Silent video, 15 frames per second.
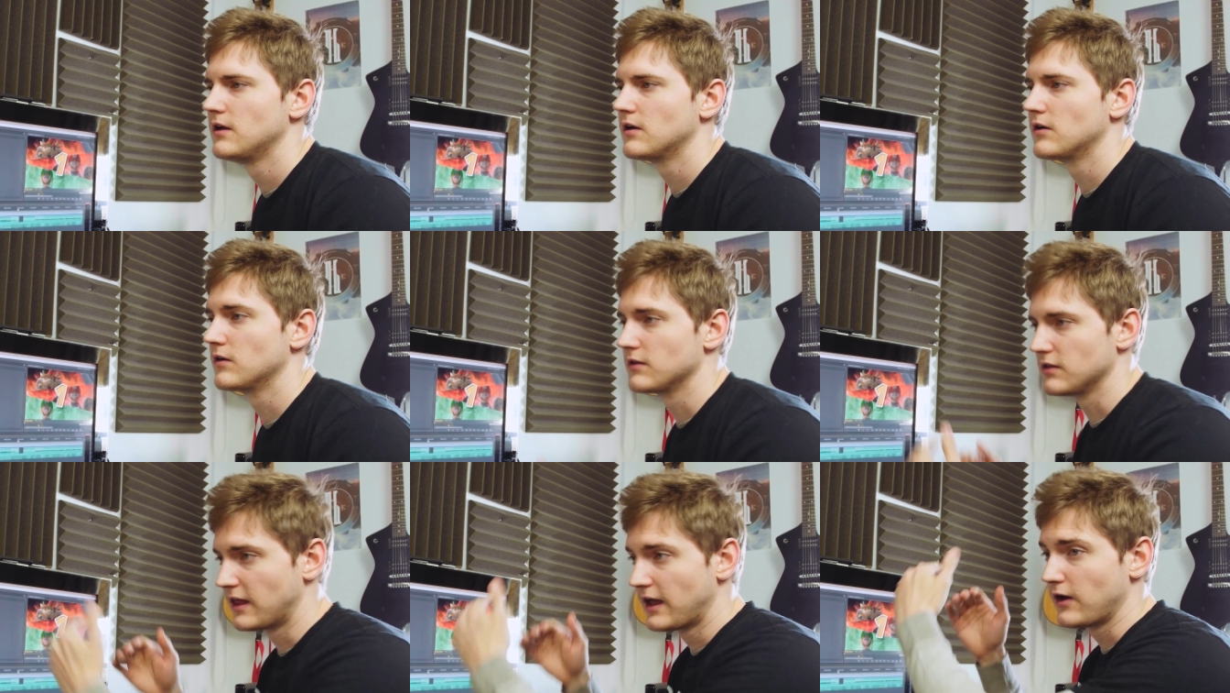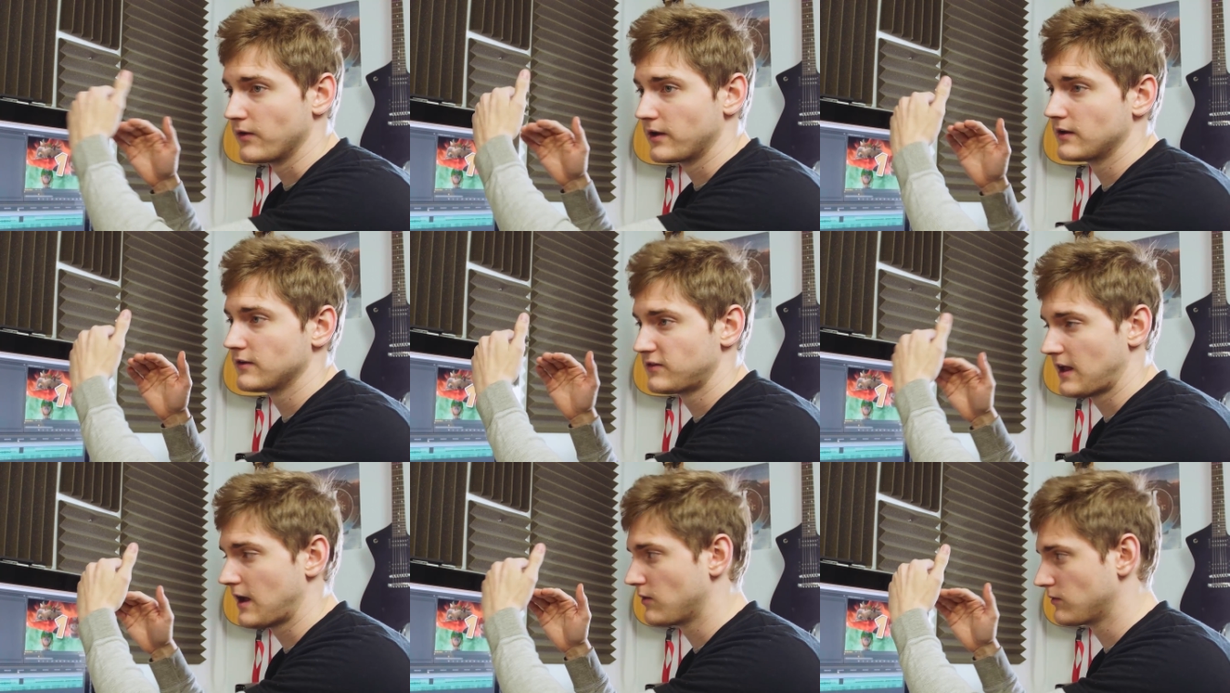or layering
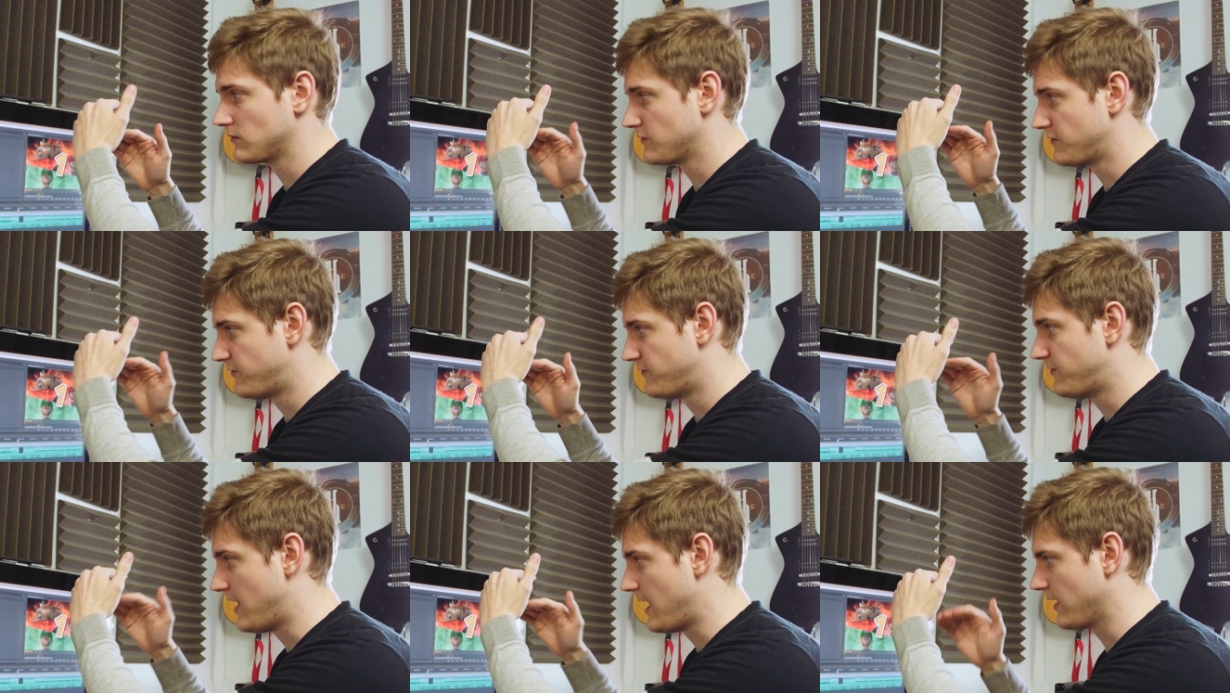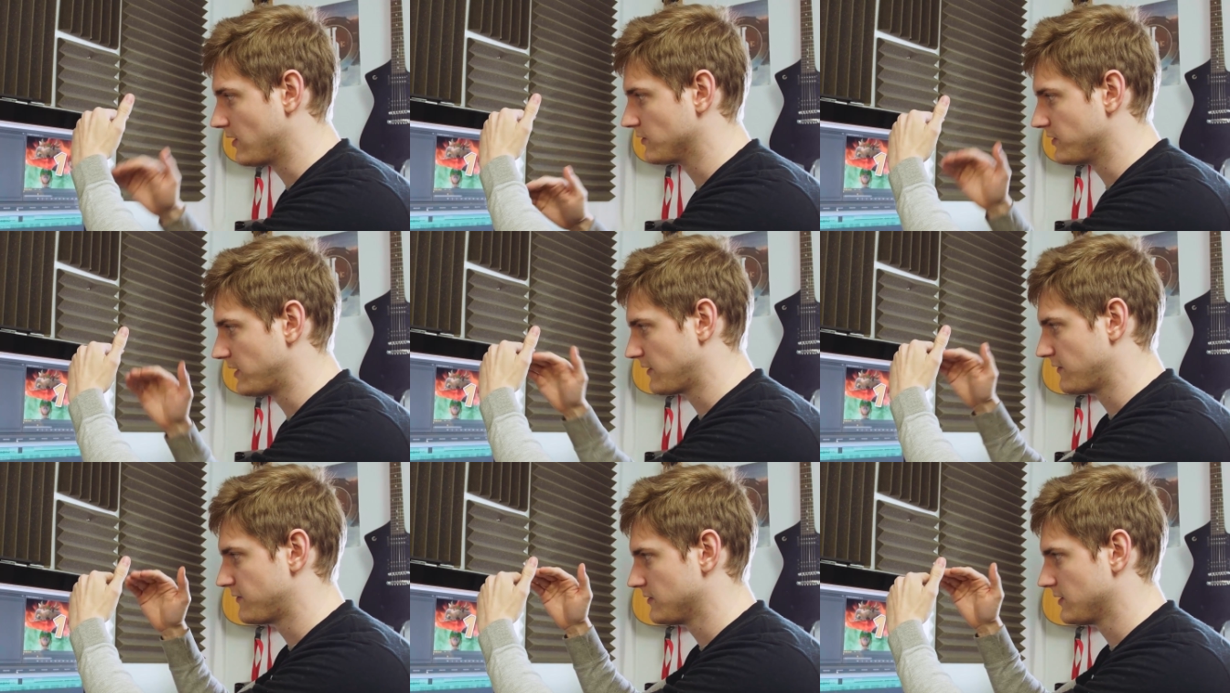sound files
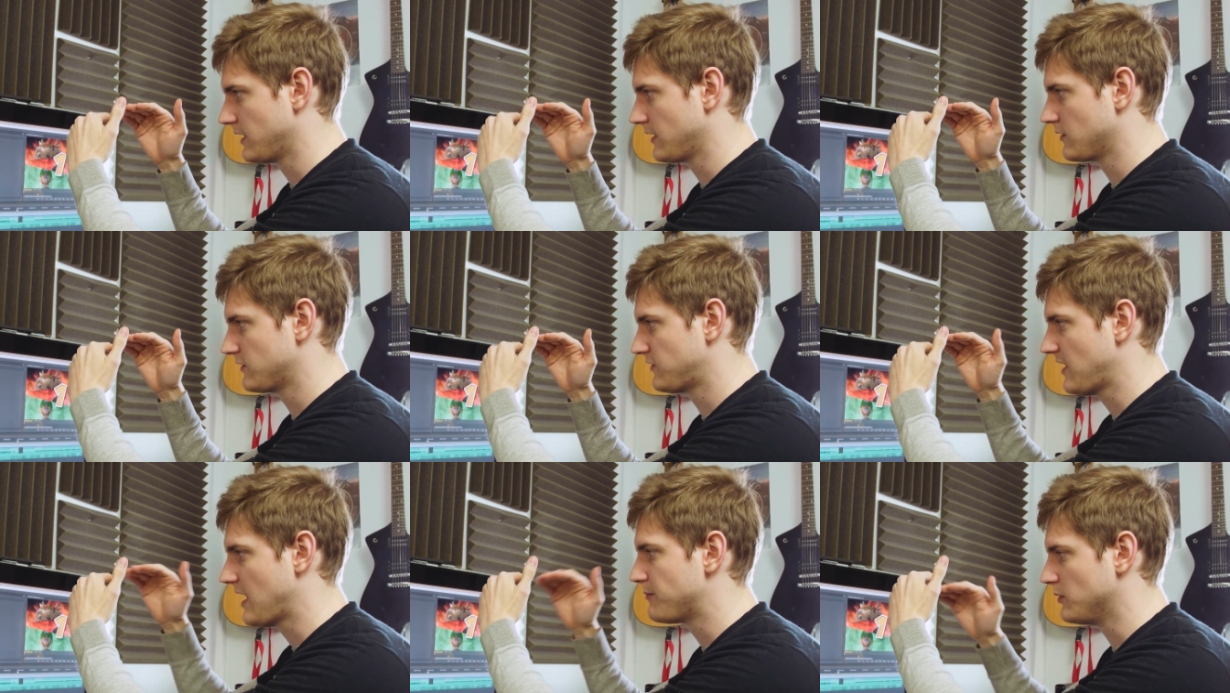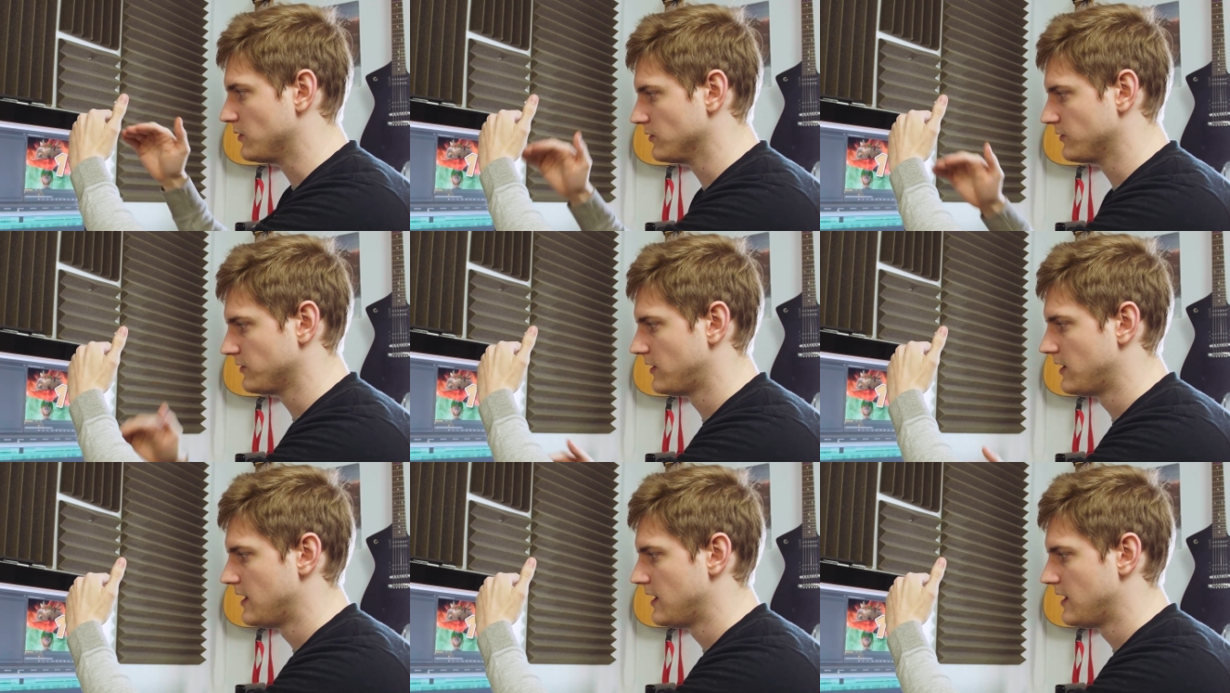like samples,